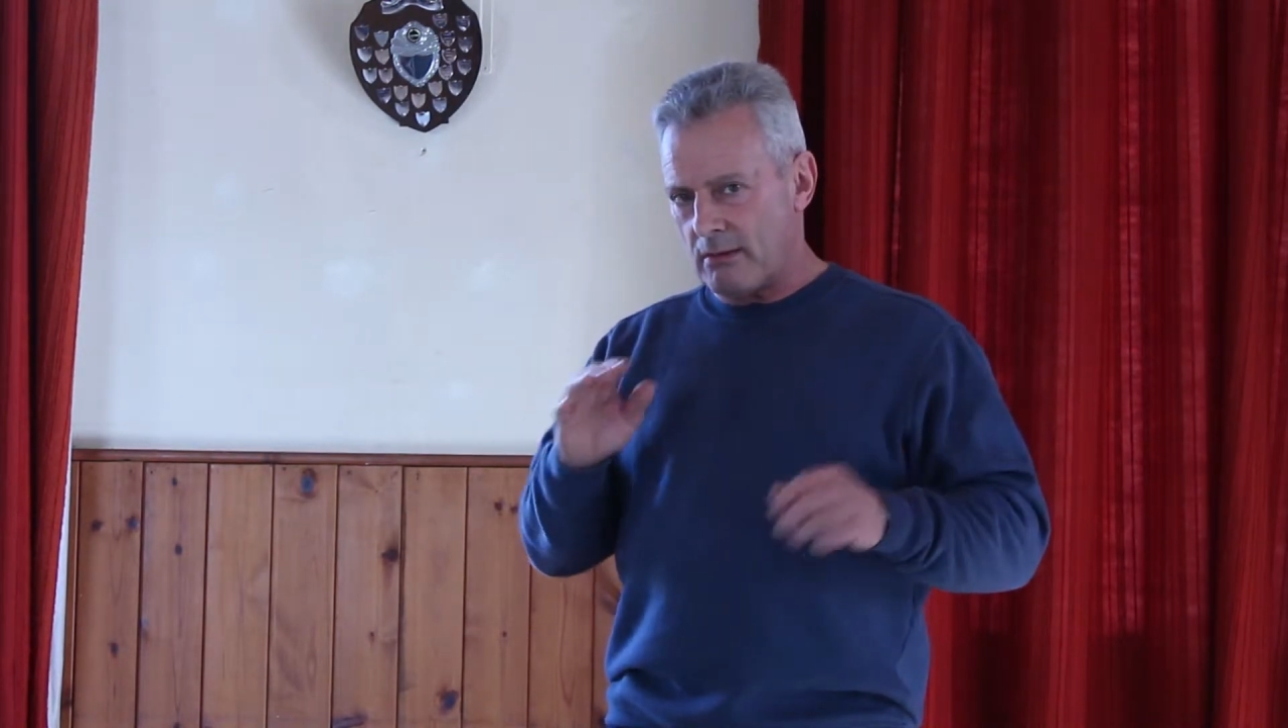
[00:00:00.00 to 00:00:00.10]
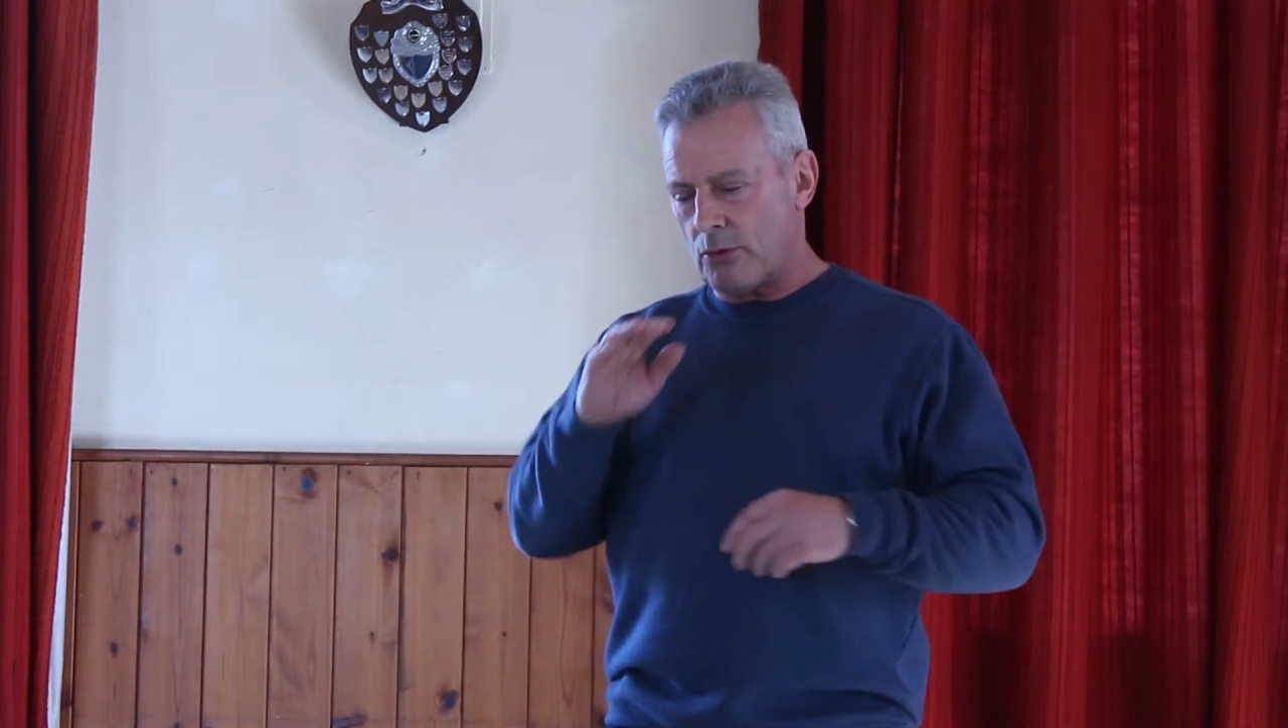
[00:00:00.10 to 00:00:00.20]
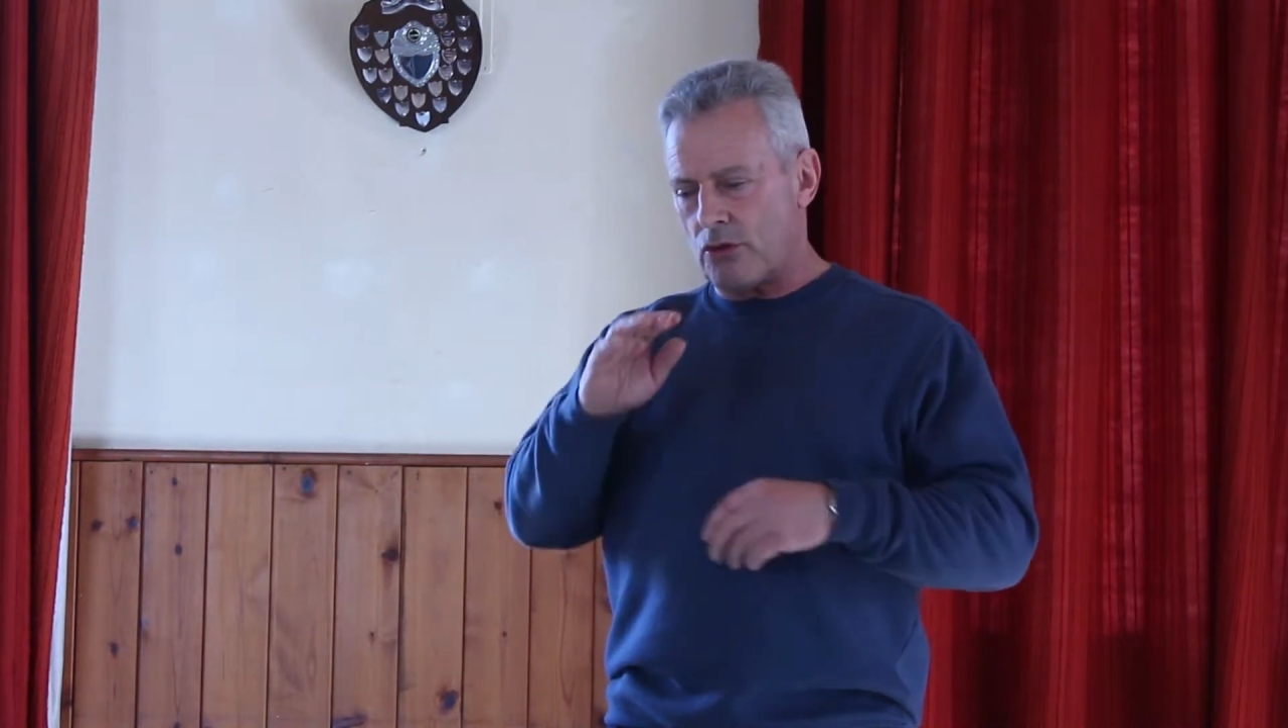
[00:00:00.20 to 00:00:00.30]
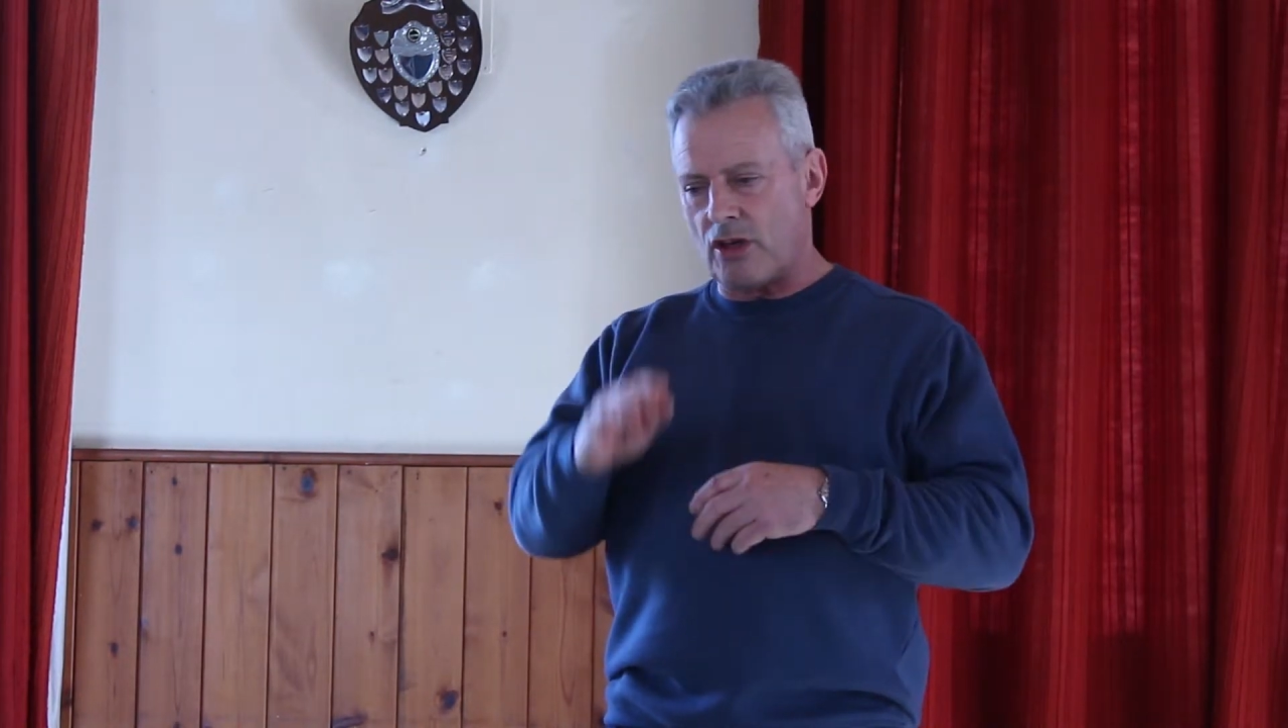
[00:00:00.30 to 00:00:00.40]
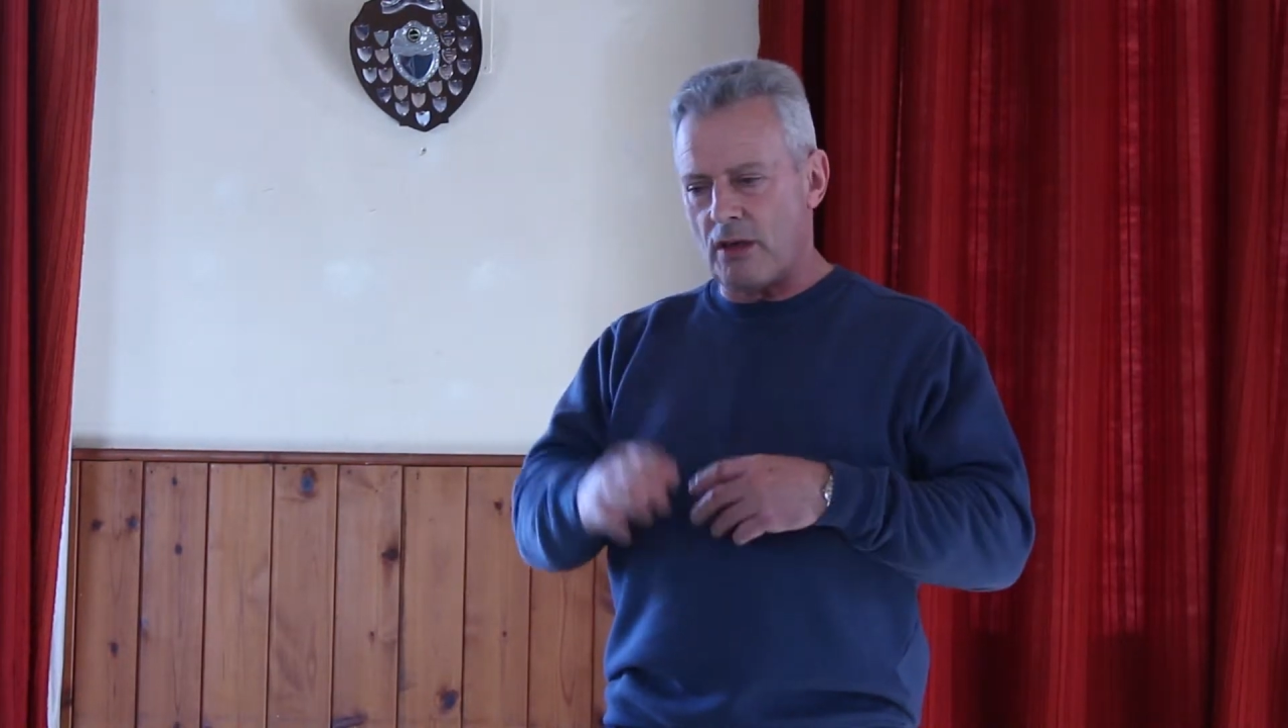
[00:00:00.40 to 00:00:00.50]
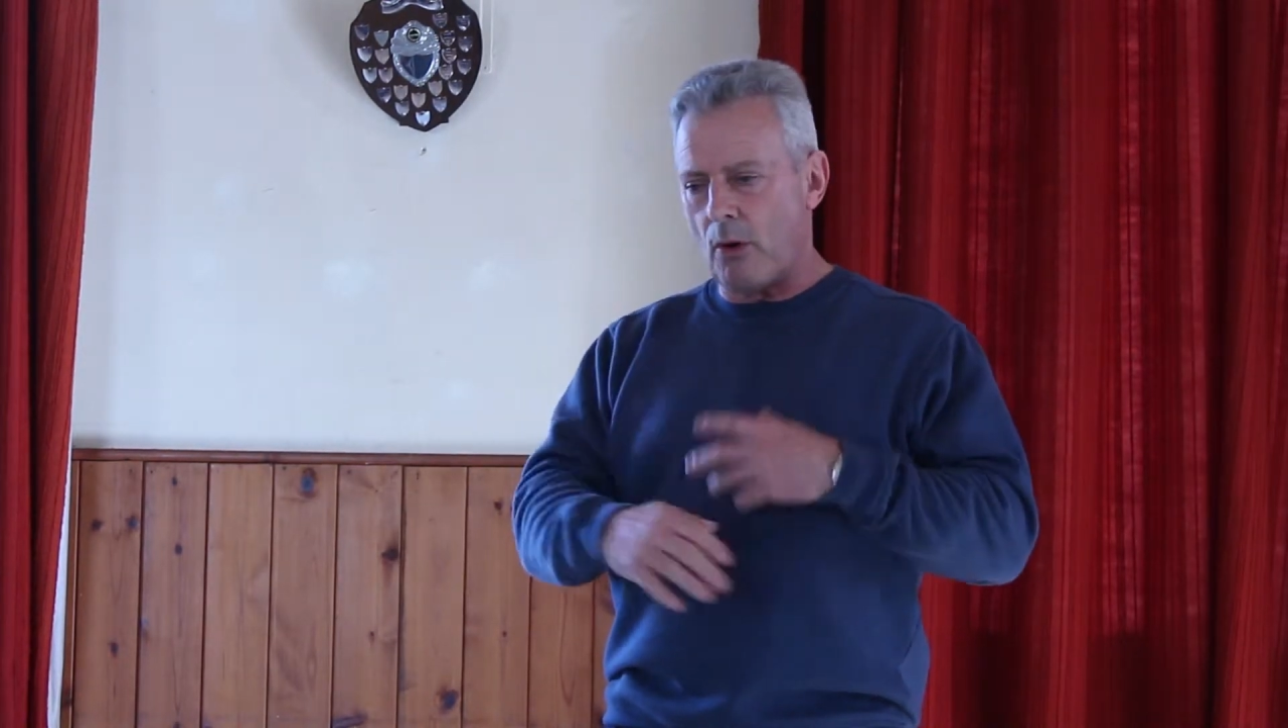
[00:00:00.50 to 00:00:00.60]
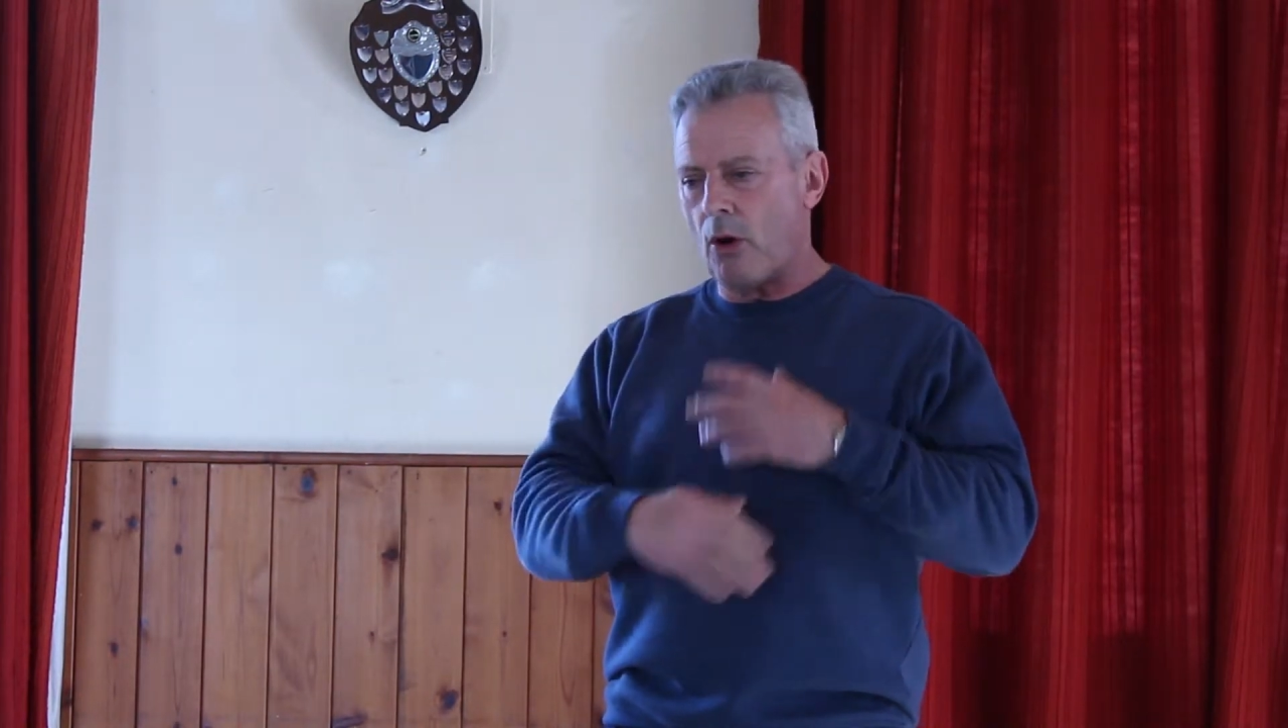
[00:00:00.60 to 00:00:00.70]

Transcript: But you keep